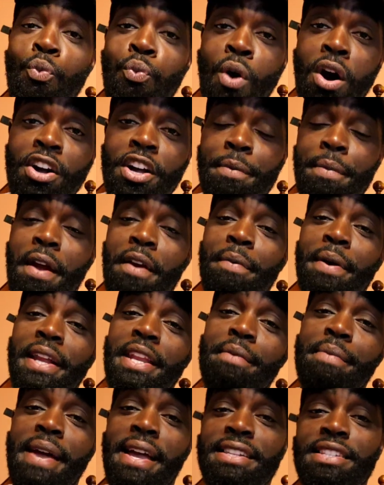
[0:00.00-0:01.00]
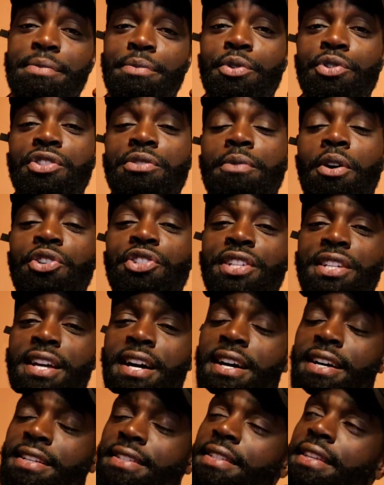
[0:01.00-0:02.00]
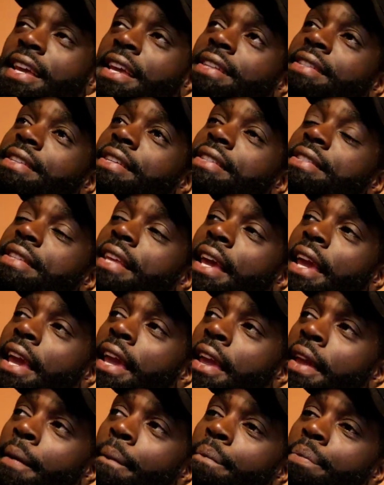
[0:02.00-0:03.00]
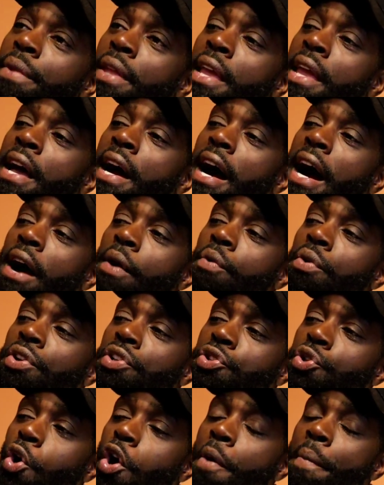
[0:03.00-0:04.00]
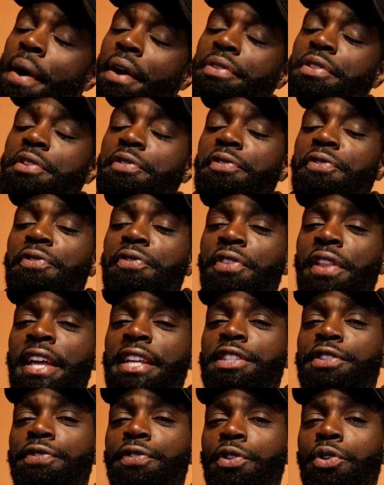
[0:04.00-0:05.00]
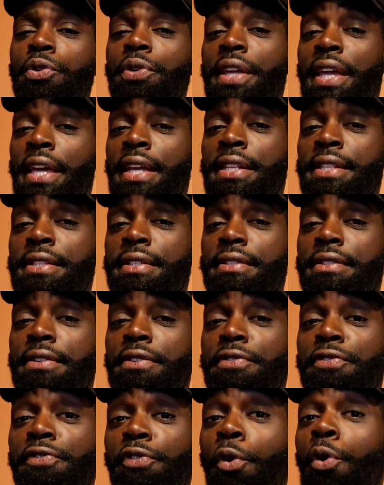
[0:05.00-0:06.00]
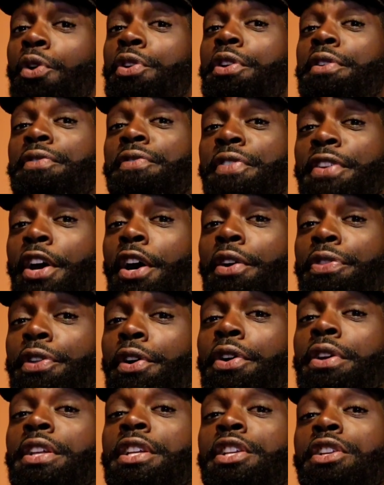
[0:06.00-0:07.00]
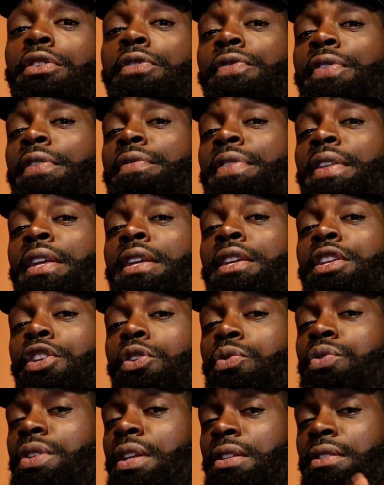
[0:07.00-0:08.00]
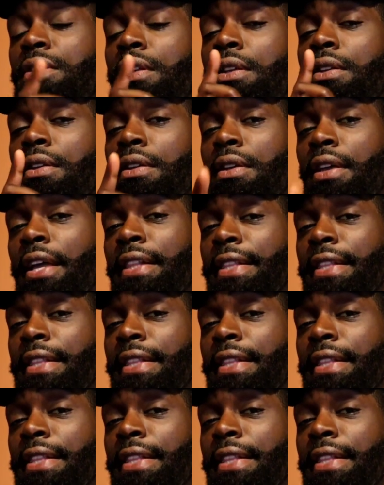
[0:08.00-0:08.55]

Welcome everybody back to Boost Motion guys. And today I want to talk about the flex fuel kits for your VR30, Q50, Q60.